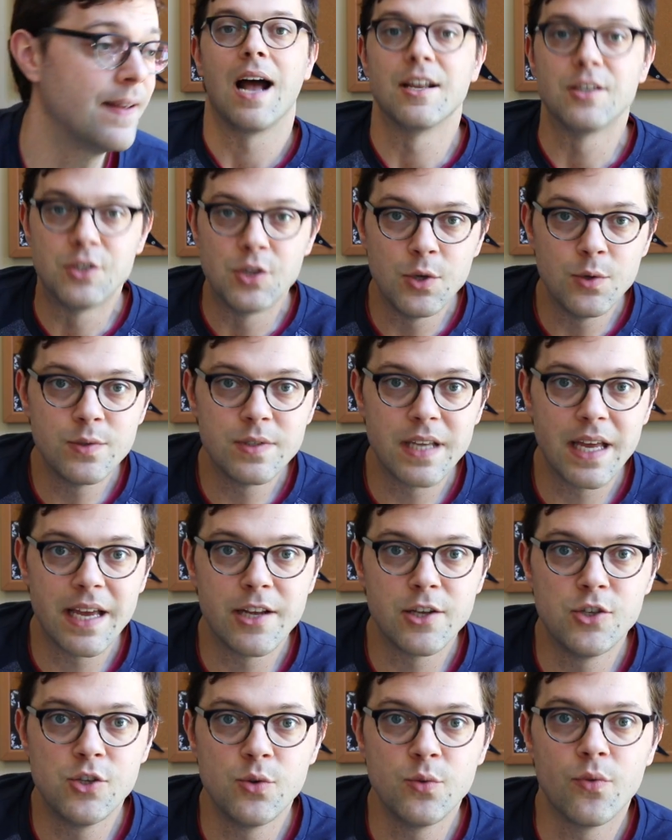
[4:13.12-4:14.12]
on
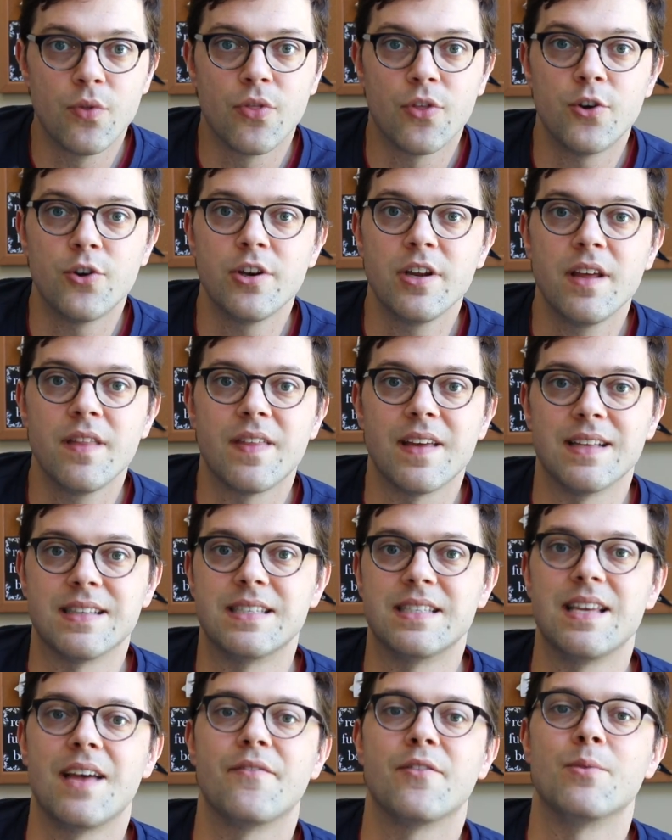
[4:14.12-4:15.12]
Tuesday, June 30th at
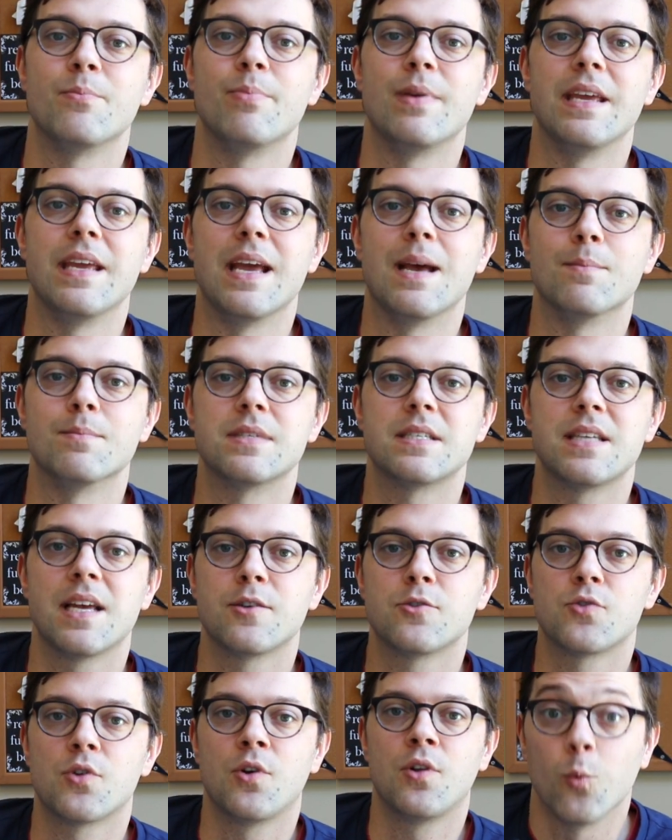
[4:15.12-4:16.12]
7 p.m.
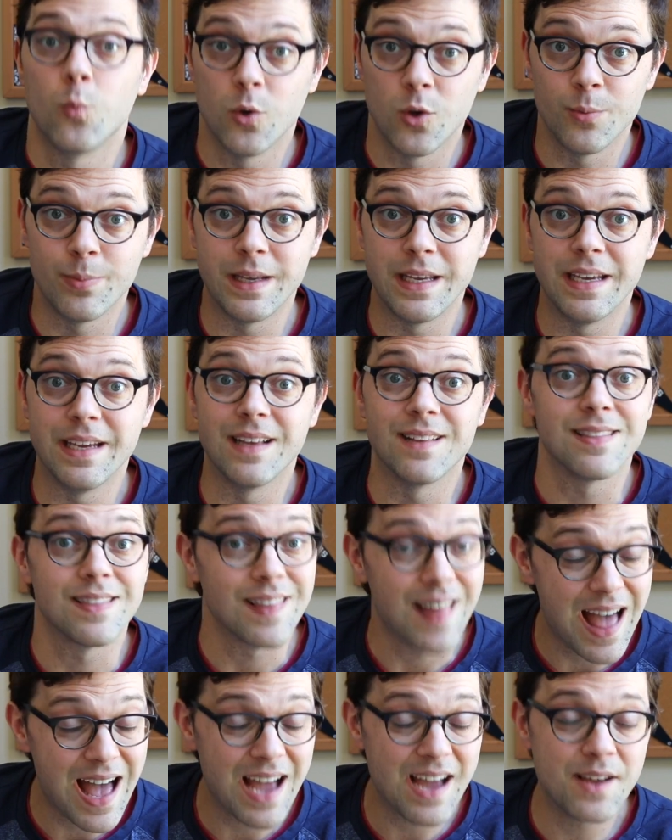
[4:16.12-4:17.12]
Central, we'll be
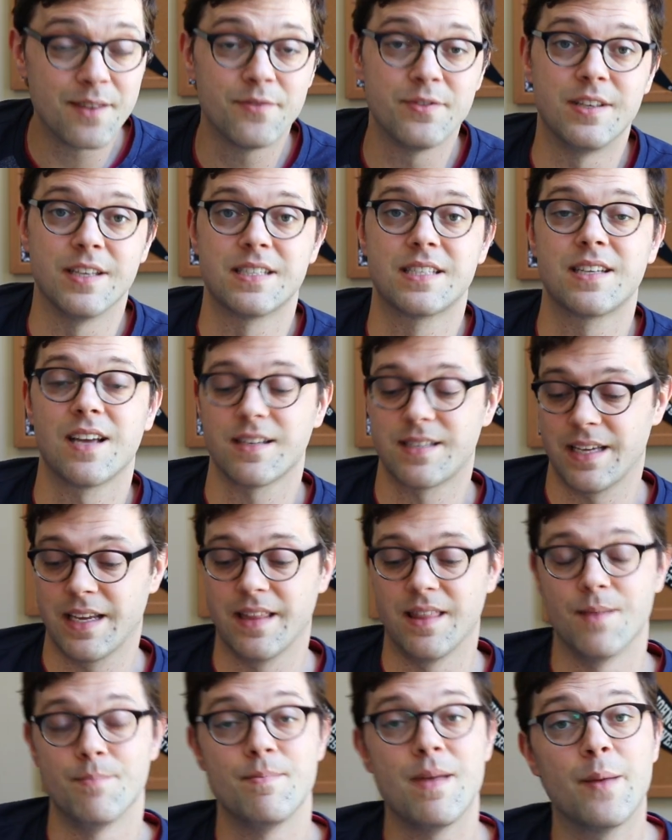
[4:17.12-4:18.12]
live
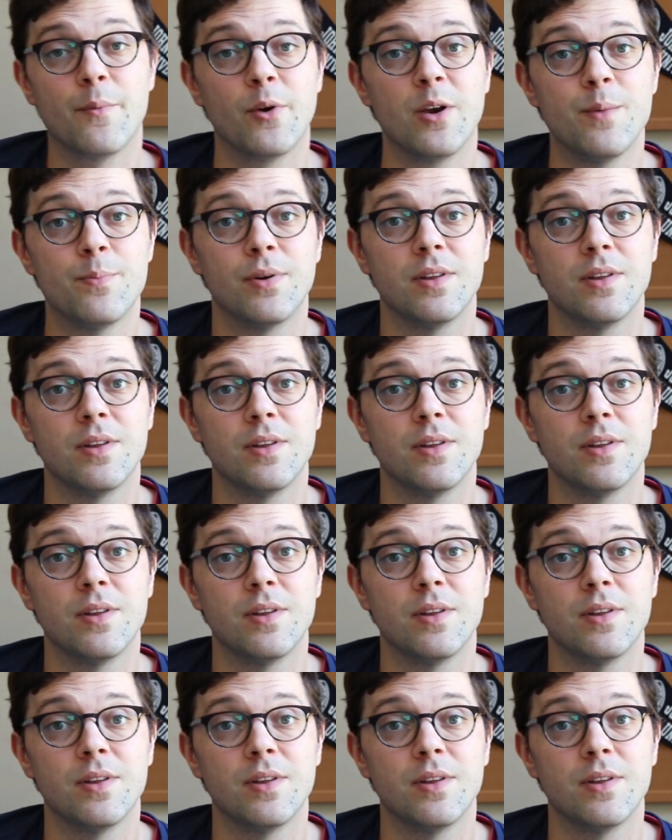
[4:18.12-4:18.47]
discussing The Memory